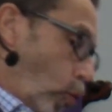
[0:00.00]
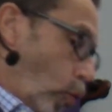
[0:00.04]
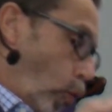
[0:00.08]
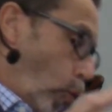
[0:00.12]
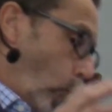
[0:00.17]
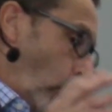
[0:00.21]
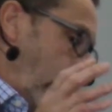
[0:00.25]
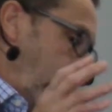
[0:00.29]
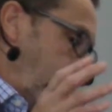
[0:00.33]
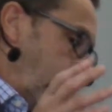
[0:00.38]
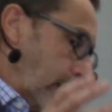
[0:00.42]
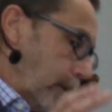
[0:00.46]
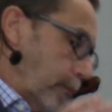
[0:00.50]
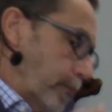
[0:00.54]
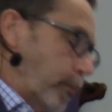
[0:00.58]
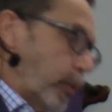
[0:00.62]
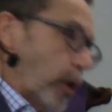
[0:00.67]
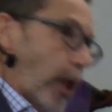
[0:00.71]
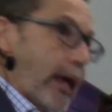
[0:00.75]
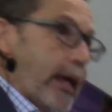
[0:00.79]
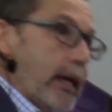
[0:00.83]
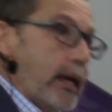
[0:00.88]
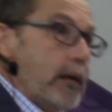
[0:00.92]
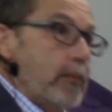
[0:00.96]
we can
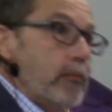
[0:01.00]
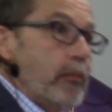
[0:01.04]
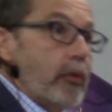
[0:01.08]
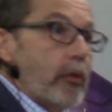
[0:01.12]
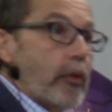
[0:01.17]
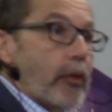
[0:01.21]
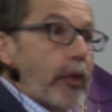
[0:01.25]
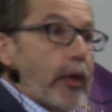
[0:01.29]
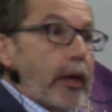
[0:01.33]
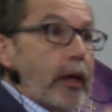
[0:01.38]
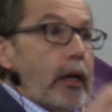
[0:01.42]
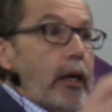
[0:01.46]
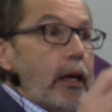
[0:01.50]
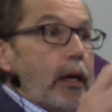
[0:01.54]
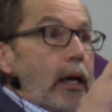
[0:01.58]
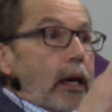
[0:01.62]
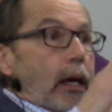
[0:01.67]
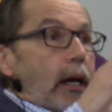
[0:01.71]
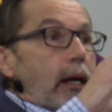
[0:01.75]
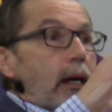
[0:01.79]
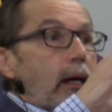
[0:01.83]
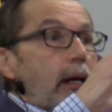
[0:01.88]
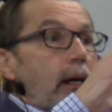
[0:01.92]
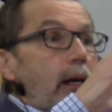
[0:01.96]
blame
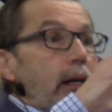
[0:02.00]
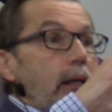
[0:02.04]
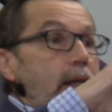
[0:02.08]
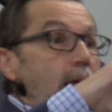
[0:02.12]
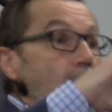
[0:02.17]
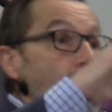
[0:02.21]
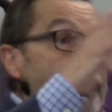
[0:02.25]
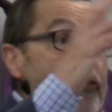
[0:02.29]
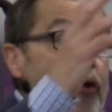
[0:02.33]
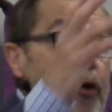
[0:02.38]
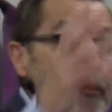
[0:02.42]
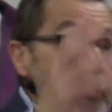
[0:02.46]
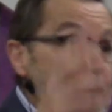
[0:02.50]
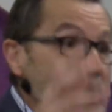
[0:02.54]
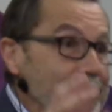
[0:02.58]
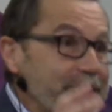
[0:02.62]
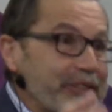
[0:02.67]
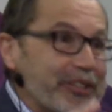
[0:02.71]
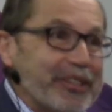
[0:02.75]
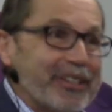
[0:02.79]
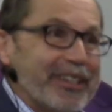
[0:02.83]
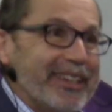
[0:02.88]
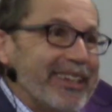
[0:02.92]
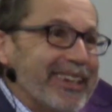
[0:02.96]
the uh,
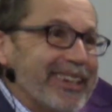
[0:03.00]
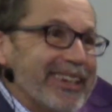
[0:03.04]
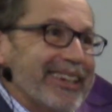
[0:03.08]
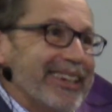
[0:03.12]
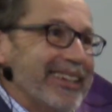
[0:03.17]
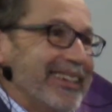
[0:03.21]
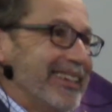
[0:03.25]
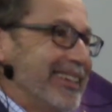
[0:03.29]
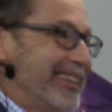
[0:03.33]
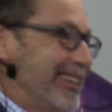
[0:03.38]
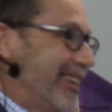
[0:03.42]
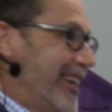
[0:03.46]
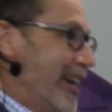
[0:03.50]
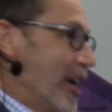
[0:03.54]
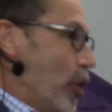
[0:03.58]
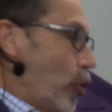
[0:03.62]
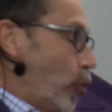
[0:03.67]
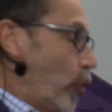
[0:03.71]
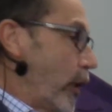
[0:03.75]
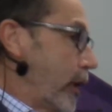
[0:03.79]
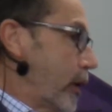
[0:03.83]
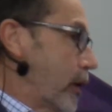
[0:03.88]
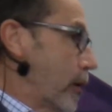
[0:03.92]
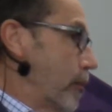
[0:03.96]
government,
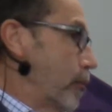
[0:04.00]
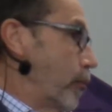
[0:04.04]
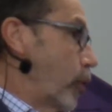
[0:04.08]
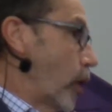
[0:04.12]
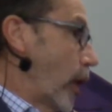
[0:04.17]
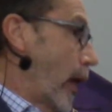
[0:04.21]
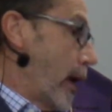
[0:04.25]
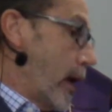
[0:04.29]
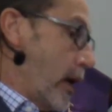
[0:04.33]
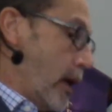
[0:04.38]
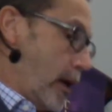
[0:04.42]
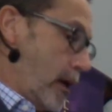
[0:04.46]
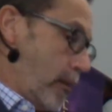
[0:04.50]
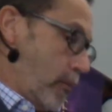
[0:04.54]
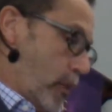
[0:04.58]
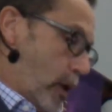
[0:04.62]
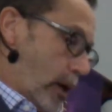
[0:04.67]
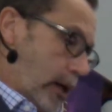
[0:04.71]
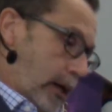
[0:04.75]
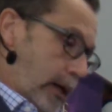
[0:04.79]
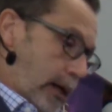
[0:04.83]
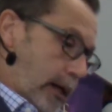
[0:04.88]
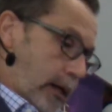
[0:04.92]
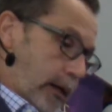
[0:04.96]
we can blame
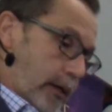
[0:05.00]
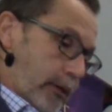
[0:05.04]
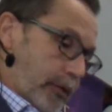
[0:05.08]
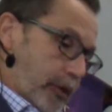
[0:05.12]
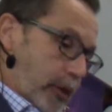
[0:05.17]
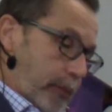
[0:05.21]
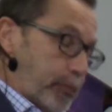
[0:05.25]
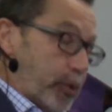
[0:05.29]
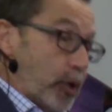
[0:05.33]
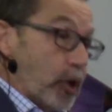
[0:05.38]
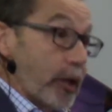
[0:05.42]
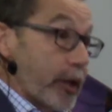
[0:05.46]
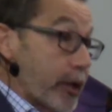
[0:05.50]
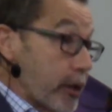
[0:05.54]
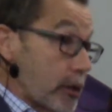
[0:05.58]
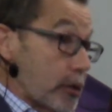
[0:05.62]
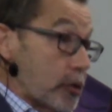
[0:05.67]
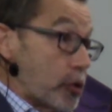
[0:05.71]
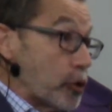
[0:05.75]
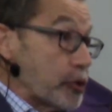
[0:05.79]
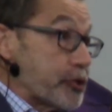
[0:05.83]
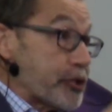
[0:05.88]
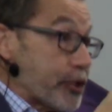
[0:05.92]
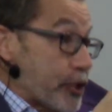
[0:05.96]
uh, the
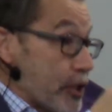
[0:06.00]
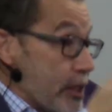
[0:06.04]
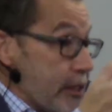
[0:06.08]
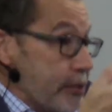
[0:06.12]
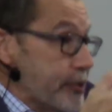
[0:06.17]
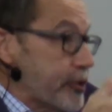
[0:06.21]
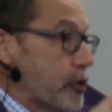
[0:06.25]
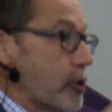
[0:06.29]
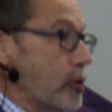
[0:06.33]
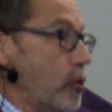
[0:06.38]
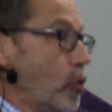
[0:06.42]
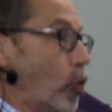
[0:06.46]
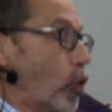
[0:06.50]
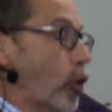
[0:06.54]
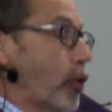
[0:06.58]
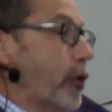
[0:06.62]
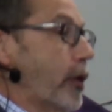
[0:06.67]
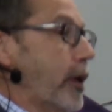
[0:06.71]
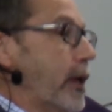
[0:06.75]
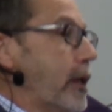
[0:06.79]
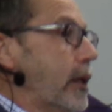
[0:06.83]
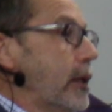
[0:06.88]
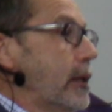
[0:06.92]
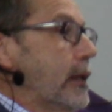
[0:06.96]
political season
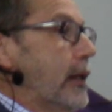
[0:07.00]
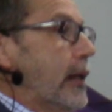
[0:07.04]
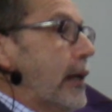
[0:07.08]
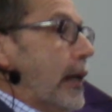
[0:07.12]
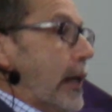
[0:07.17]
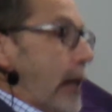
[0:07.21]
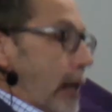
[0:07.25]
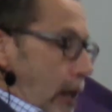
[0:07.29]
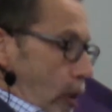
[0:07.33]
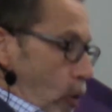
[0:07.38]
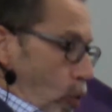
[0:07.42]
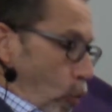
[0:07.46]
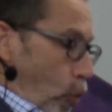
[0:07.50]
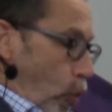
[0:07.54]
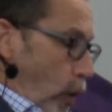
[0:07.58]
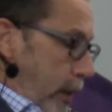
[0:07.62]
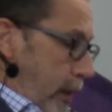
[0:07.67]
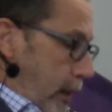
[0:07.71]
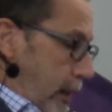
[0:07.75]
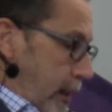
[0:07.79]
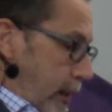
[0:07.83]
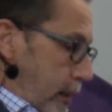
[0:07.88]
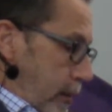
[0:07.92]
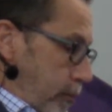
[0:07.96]
we're in,
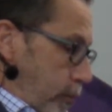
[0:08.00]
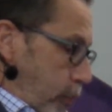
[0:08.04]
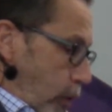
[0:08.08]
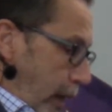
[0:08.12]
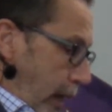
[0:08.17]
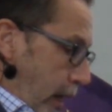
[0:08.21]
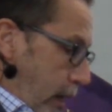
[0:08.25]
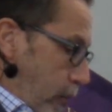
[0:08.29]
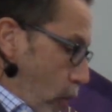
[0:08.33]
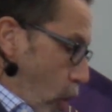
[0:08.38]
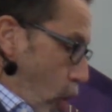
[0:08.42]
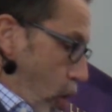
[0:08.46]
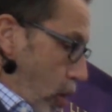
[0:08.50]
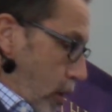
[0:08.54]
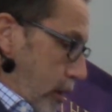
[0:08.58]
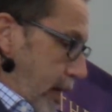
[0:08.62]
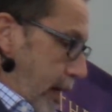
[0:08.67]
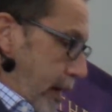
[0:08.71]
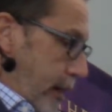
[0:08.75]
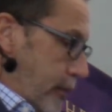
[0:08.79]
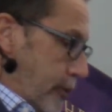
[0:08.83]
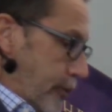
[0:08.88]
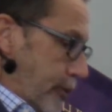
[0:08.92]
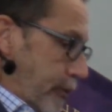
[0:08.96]
we can blame all
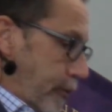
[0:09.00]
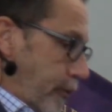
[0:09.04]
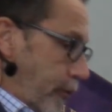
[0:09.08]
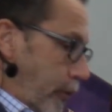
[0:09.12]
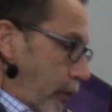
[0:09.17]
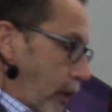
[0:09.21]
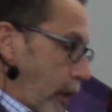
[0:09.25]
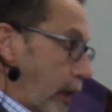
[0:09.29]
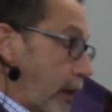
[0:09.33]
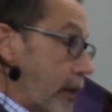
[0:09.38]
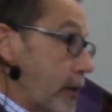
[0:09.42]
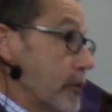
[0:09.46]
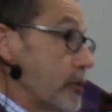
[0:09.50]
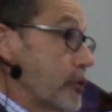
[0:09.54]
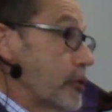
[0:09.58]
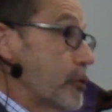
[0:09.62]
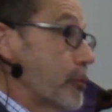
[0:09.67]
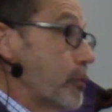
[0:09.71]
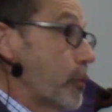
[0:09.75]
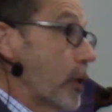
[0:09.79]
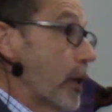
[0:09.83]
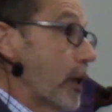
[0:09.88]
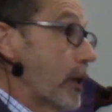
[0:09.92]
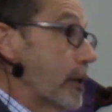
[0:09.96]
kinds of things,
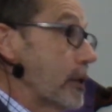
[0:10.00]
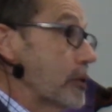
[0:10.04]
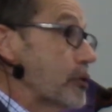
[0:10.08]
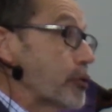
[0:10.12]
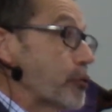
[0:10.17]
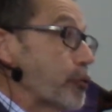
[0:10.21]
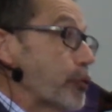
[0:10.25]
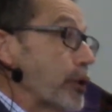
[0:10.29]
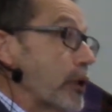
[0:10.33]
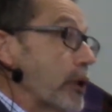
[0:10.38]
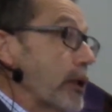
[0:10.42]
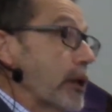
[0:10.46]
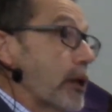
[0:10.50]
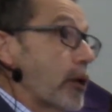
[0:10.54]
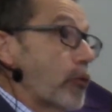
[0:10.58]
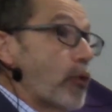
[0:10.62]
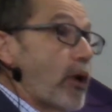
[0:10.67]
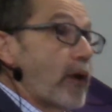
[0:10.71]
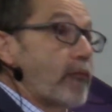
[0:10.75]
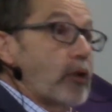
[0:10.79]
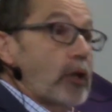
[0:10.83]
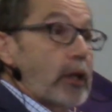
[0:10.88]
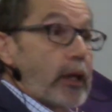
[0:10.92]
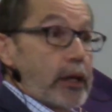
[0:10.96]
but it's really a
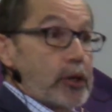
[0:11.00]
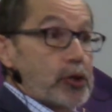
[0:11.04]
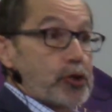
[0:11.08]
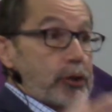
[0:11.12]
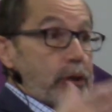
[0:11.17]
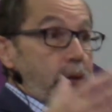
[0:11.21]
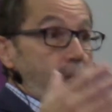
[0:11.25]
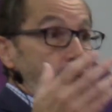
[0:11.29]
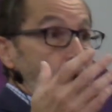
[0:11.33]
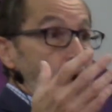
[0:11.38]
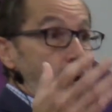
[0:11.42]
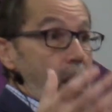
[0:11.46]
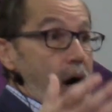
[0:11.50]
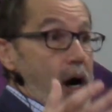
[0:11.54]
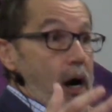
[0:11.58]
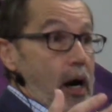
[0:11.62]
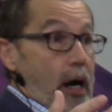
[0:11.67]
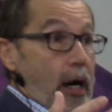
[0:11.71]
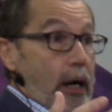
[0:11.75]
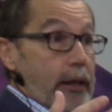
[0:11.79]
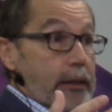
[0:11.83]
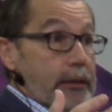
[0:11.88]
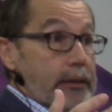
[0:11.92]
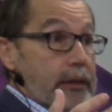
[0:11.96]
revelation of the
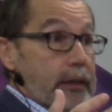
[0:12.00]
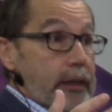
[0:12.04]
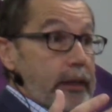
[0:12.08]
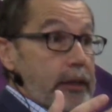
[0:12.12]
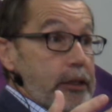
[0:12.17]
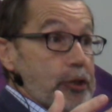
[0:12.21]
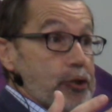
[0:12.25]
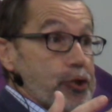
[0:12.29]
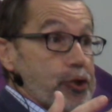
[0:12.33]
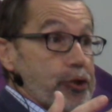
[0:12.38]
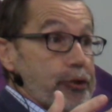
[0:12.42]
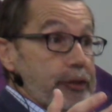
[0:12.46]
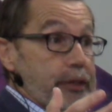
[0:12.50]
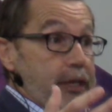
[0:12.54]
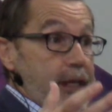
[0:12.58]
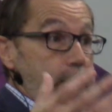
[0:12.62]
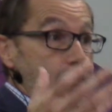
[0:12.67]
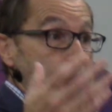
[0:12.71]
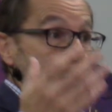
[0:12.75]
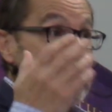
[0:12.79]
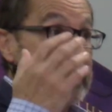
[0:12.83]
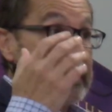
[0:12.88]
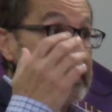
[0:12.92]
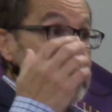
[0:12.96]
heart and it should
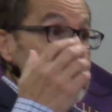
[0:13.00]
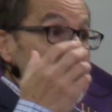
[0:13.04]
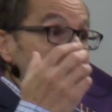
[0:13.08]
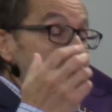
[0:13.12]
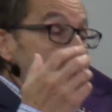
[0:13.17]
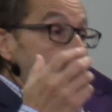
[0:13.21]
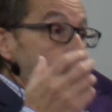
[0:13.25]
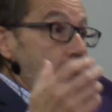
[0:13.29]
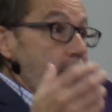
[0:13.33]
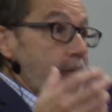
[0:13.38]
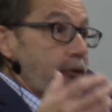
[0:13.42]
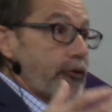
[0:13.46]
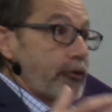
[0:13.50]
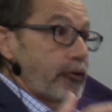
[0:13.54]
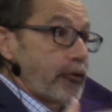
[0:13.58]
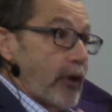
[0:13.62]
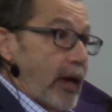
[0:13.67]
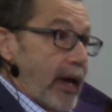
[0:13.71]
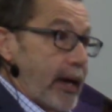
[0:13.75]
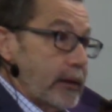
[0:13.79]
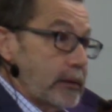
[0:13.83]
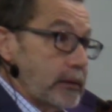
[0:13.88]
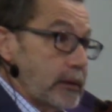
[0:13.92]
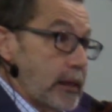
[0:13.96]
deeply
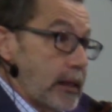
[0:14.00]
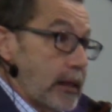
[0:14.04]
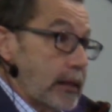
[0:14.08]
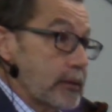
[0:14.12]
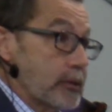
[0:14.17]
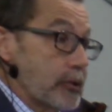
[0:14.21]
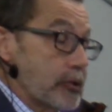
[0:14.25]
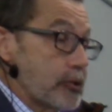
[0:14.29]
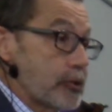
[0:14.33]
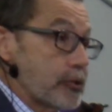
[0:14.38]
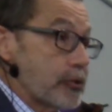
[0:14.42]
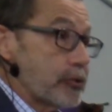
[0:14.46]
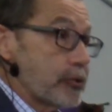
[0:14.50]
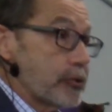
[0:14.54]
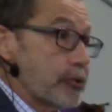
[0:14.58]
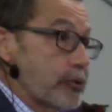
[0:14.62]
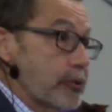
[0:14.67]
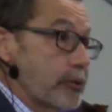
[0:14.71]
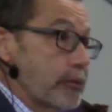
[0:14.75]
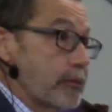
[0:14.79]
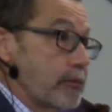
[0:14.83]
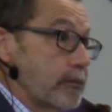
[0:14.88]
sadden us.